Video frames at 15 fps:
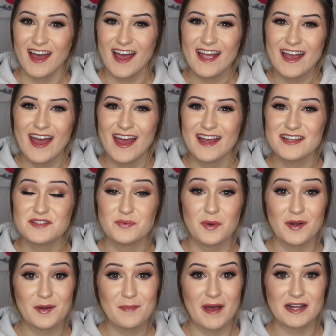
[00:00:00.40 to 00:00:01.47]
Hi guys,
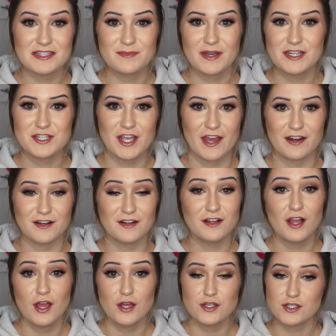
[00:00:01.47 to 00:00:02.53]
welcome back to my channel.
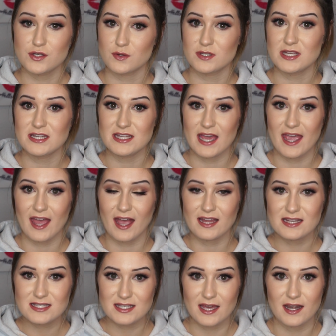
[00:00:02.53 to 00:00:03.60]
So today I
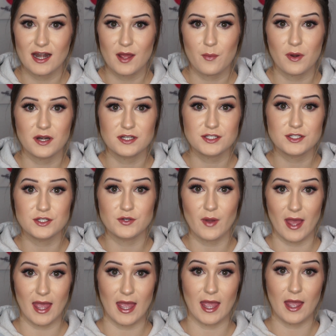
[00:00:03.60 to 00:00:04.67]
decided I wanted to do
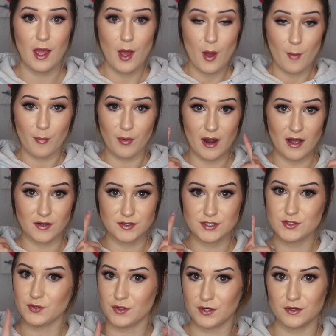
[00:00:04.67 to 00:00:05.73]
a brow
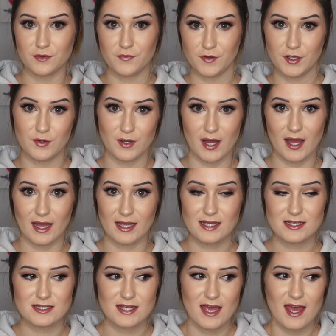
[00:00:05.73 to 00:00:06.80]
tutorial for you
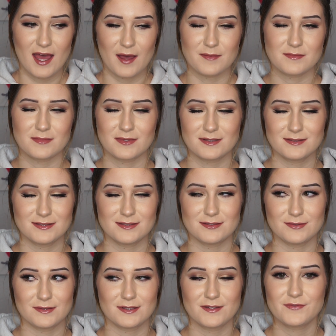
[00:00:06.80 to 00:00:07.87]
guys. I'm
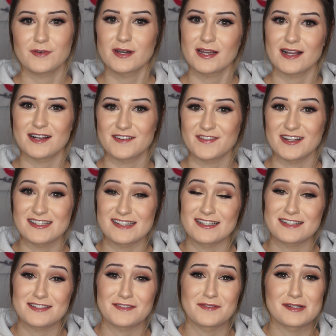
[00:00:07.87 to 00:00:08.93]
sort of running out of
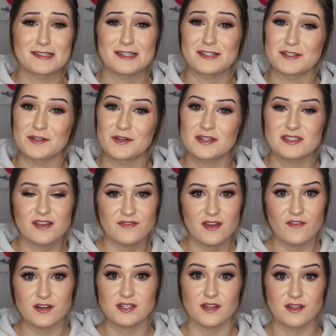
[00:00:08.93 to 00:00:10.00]
ideas on what to do because I've
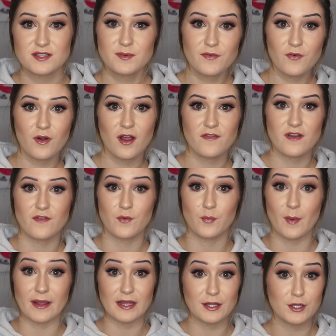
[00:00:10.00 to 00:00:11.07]
never done this before. I've never
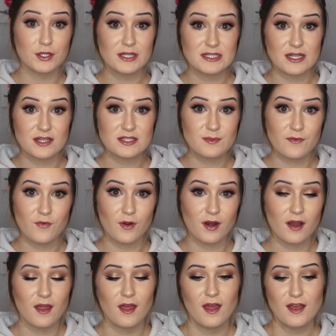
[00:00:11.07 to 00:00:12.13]
regularly done this
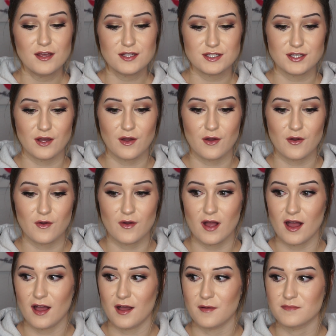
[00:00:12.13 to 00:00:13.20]
before. So
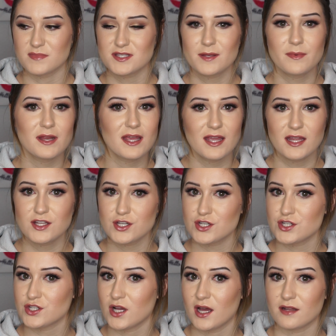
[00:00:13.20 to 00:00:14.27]
somebody
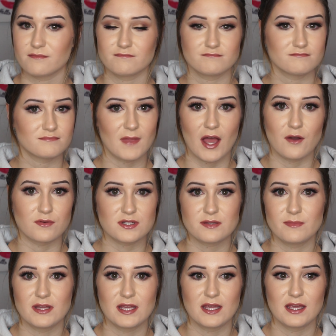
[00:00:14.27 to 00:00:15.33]
just shot out to
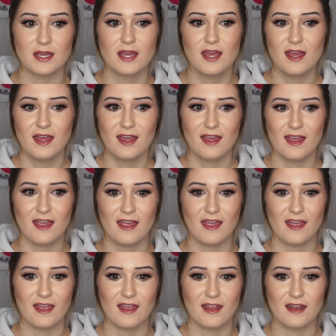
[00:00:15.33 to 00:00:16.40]
me
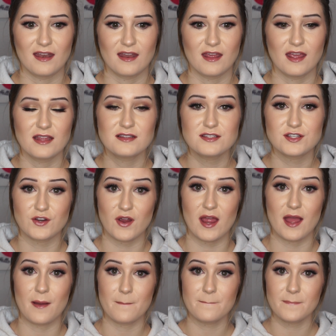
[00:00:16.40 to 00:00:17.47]
in
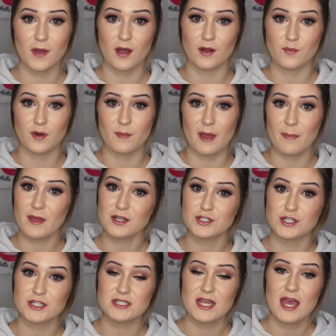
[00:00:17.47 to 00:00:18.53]
Instagram on one of my
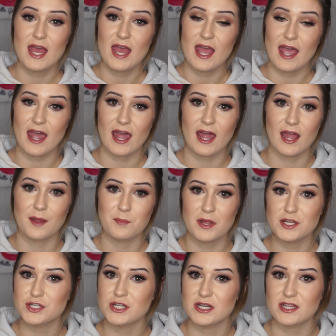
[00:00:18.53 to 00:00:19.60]
pictures and
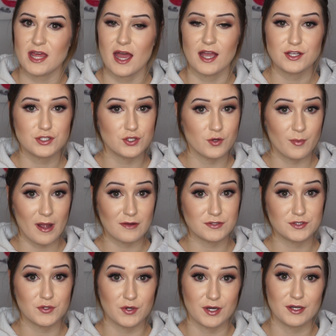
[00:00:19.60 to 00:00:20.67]
mentioned that I should do a brow
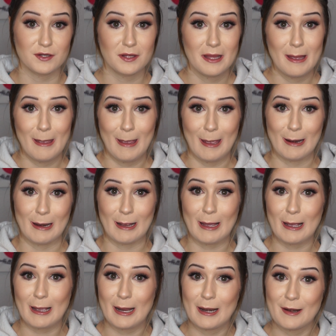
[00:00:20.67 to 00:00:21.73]
tutorial. And I
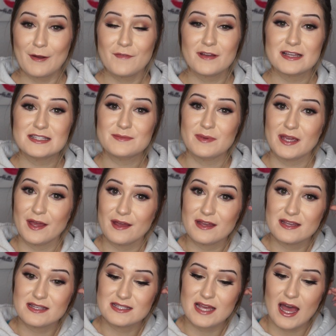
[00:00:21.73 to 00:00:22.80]
got kind of nervous
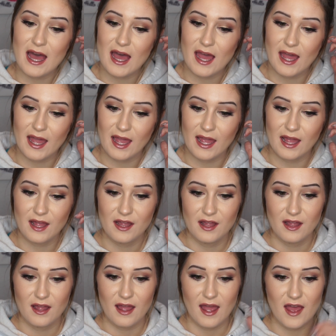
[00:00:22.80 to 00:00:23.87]
because I
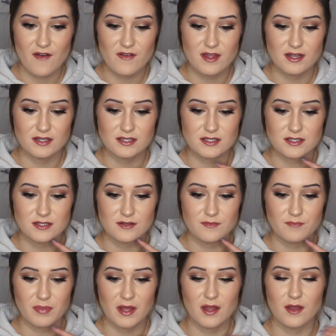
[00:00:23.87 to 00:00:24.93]
haven't
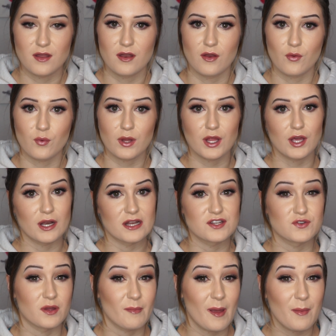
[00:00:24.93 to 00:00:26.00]
been really good at
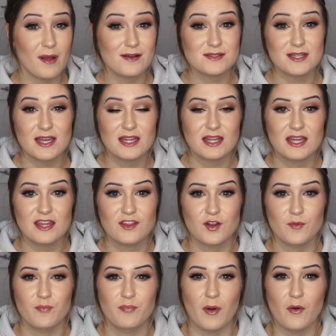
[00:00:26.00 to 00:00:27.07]
doing my brows lately.
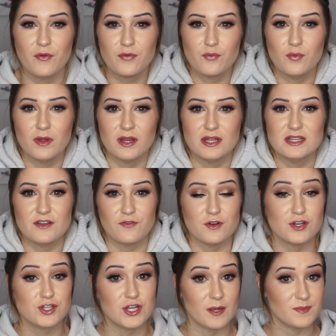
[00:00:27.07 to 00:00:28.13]
They're both really
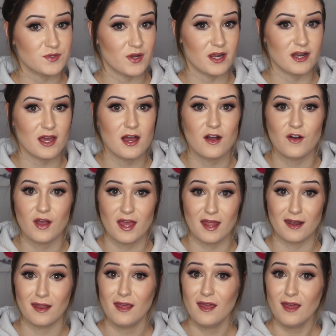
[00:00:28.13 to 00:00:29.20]
different shapes right now
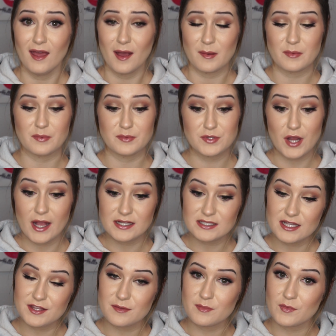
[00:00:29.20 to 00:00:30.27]
and I'm trying to
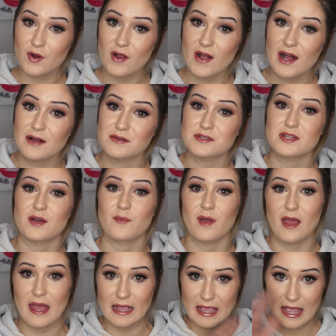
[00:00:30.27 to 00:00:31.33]
let them grow out so that
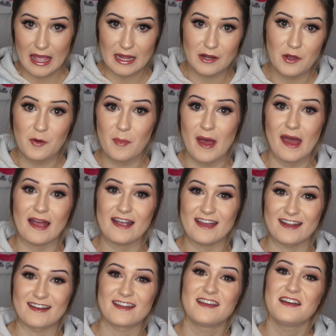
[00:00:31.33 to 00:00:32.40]
way I can go back
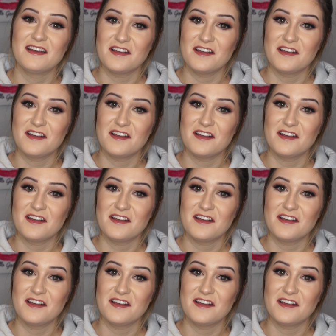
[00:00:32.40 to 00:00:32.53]
and